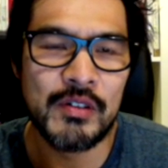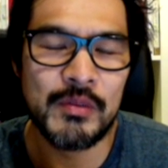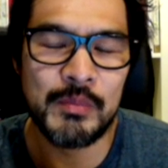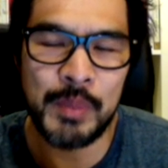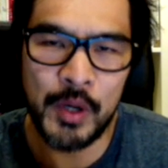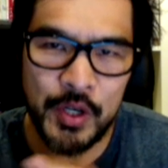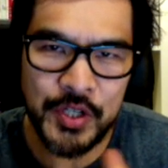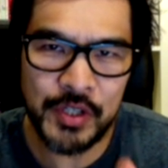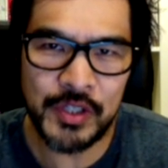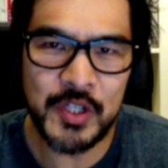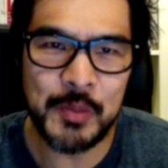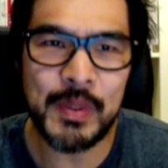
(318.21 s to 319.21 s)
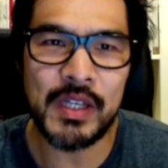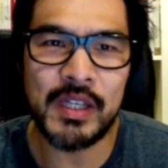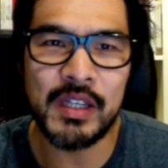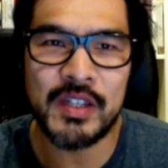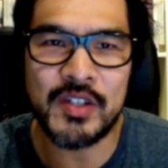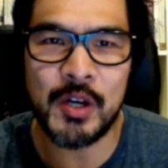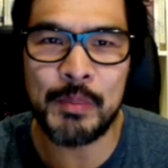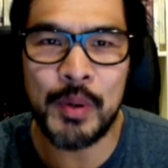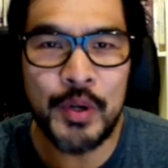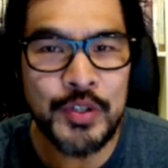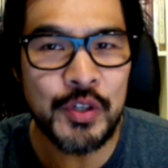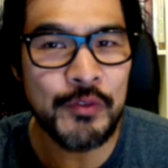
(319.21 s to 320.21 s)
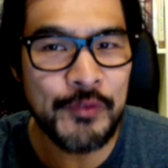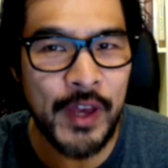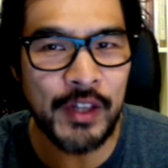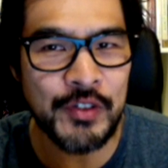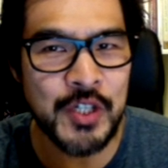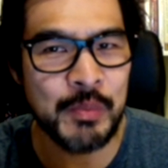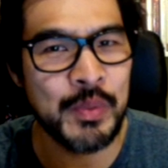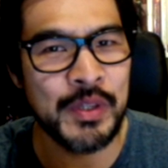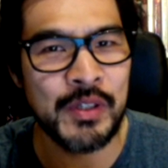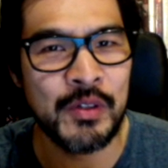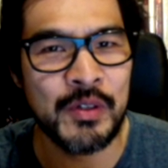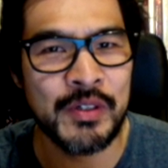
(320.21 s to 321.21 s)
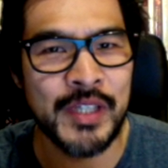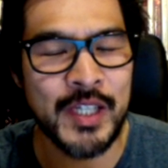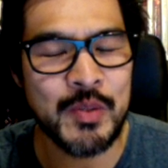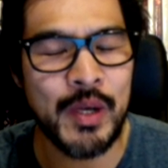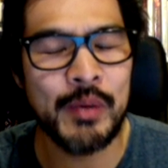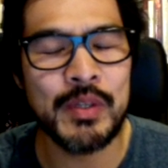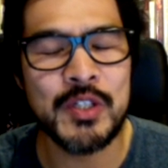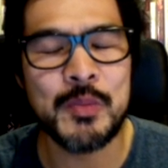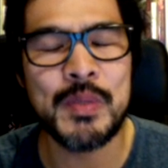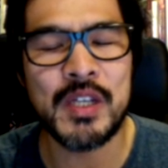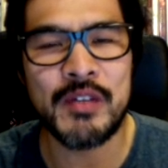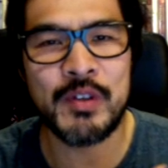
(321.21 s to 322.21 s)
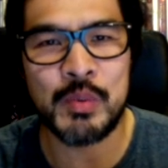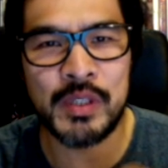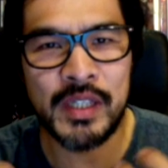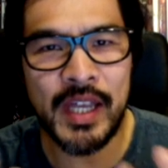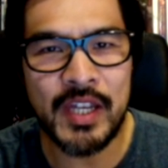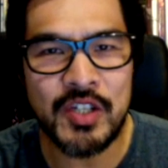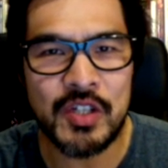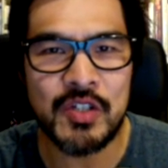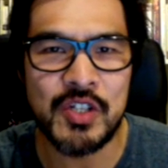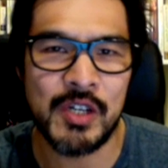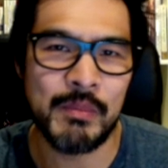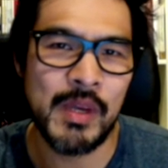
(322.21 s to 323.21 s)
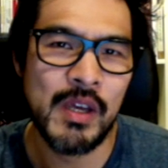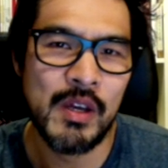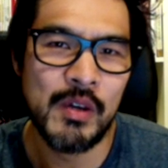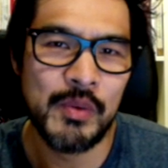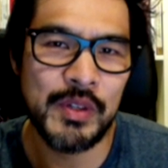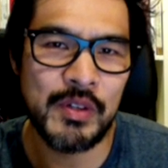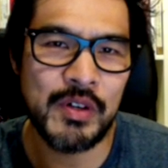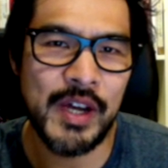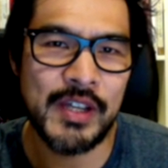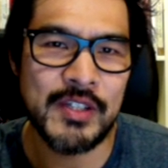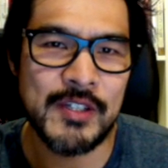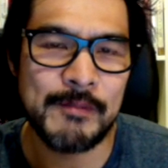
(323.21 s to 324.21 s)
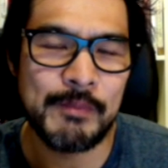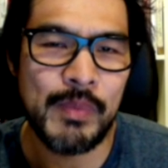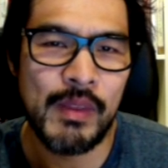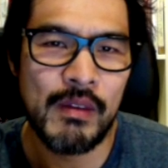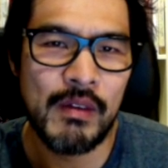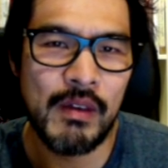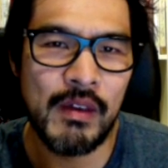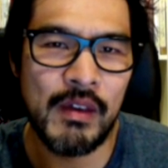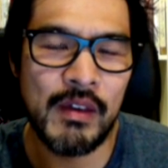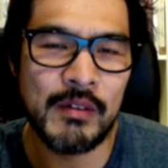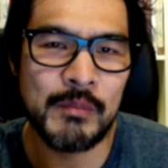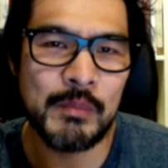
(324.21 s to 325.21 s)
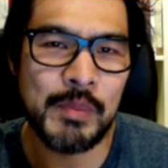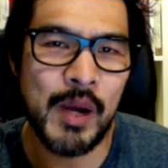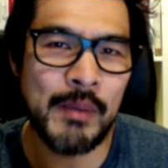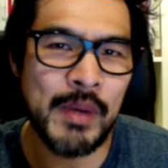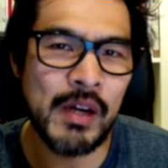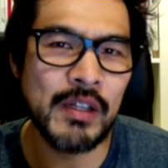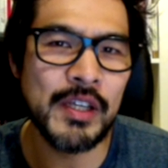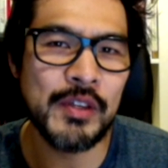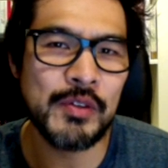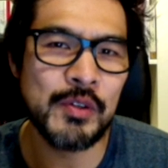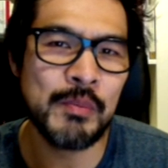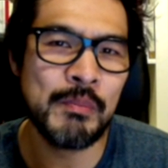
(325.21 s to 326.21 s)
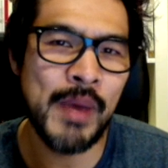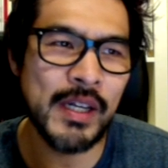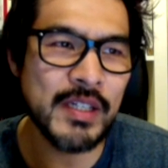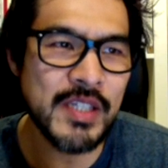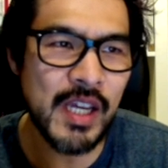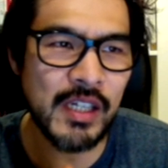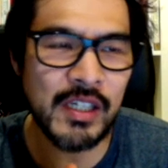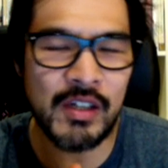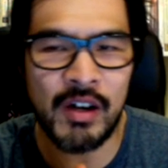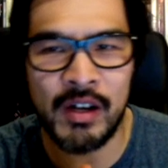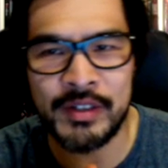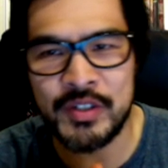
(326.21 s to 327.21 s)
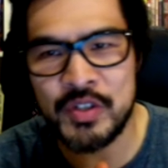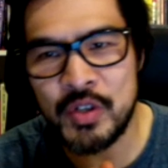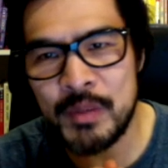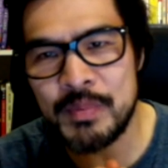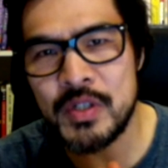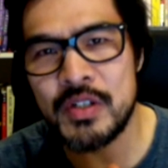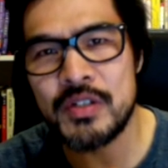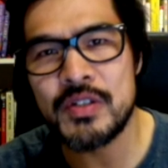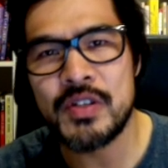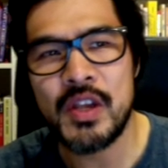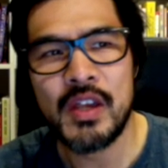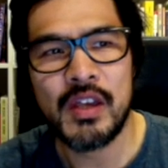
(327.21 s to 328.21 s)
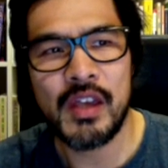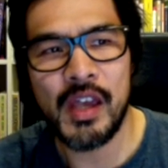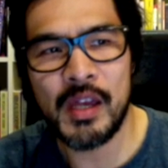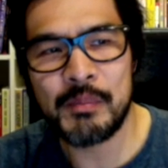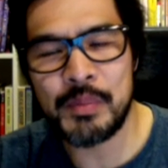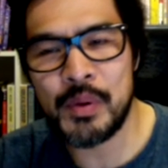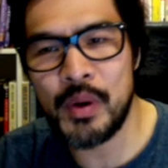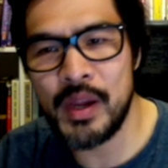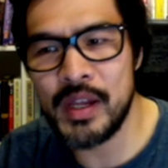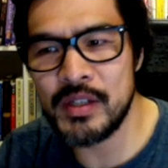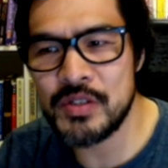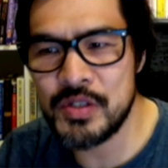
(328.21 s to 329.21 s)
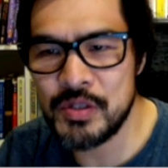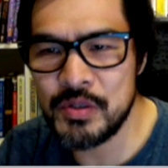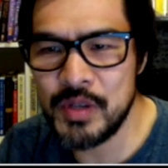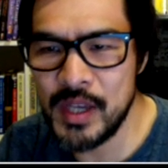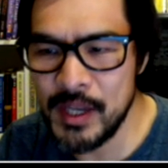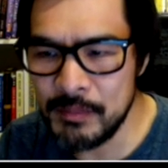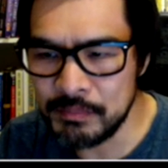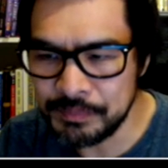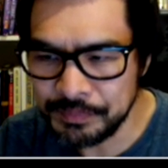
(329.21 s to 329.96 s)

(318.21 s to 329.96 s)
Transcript: personally speaking, is our personal fellowship with the Lord. That's why we speak of a relationship with Christ, and primarily through meditating on the Scriptures and praying to Him.